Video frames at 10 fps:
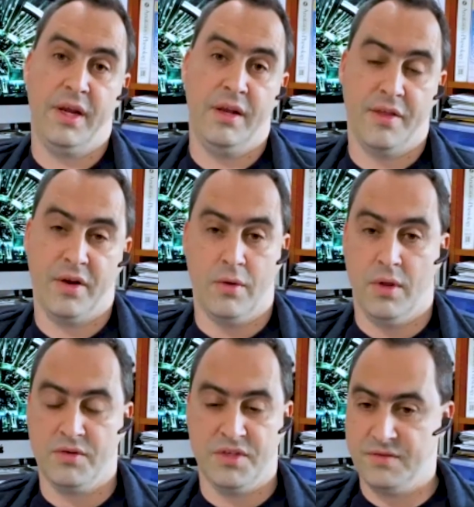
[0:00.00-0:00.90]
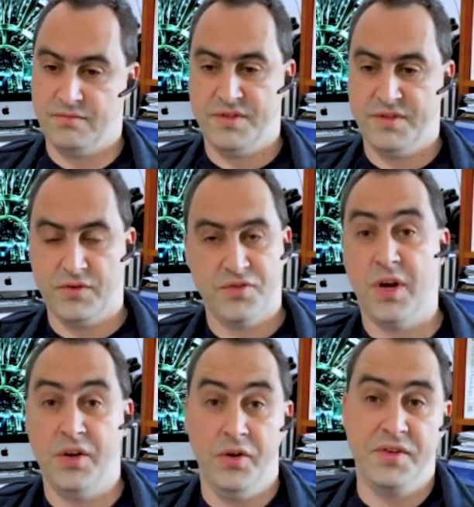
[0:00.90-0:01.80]
I thought, oh, well, I'll just try
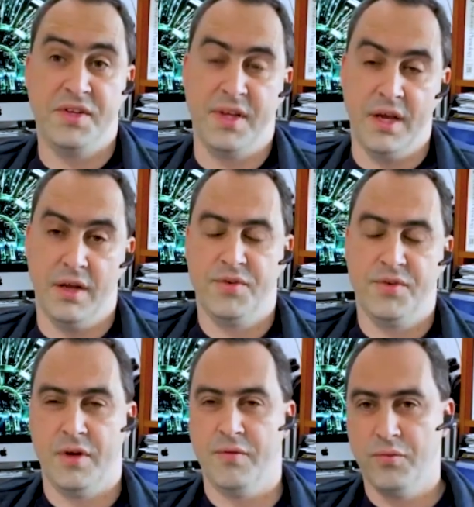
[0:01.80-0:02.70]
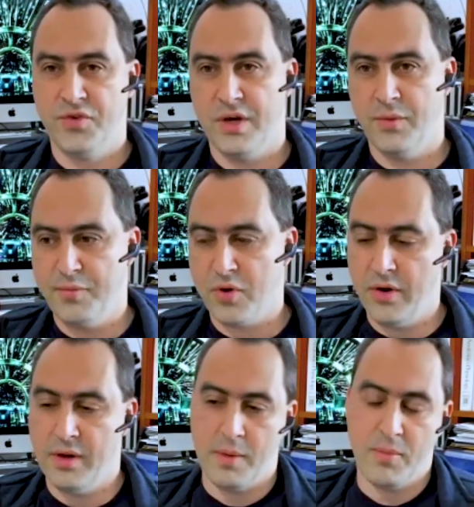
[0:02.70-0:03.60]
to use this thing. I sort of tried to
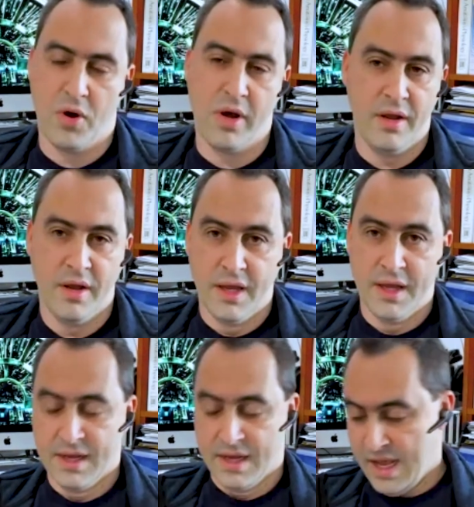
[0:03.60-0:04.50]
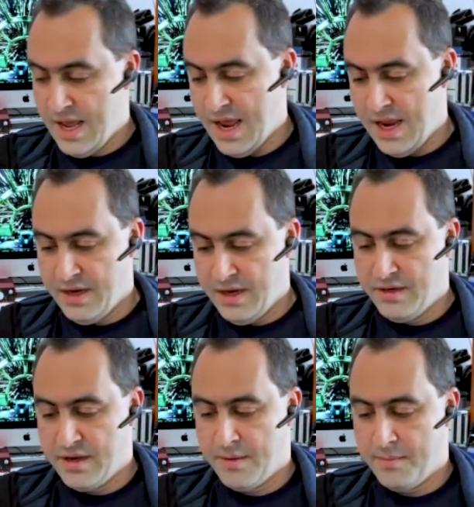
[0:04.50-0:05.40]
reprogram my mind. And